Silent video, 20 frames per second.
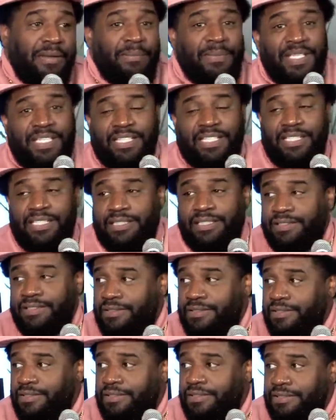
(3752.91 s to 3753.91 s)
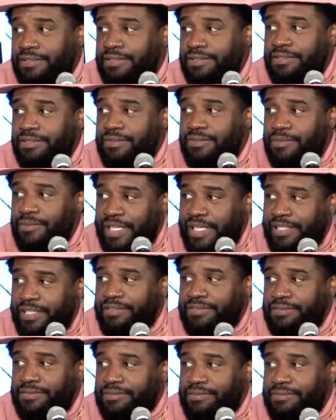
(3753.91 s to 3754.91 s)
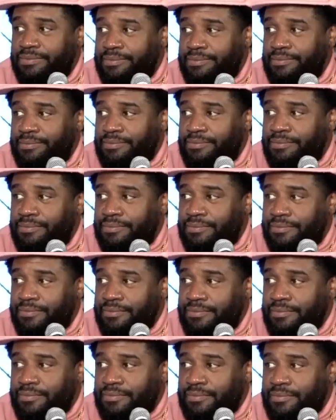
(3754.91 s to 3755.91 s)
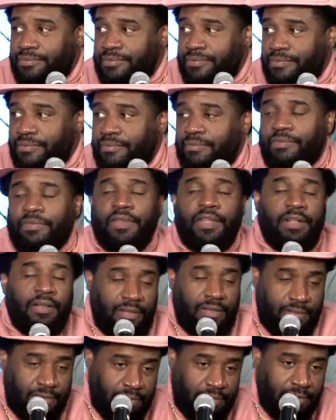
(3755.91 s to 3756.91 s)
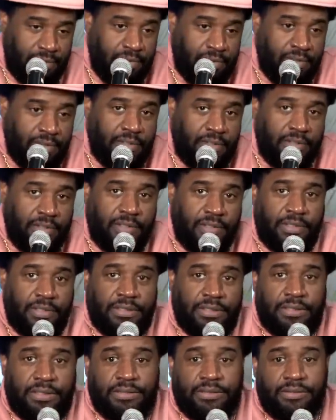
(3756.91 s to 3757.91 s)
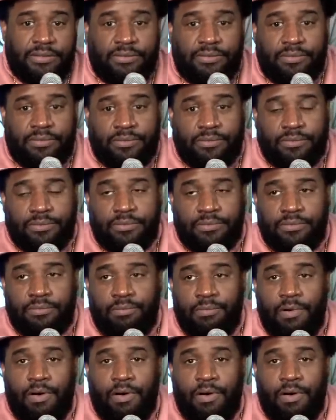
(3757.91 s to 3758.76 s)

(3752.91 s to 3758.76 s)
Cause she because, can't beat you with the hands, right? So she gonna beat you with the mouth. She she using the advantage that she got.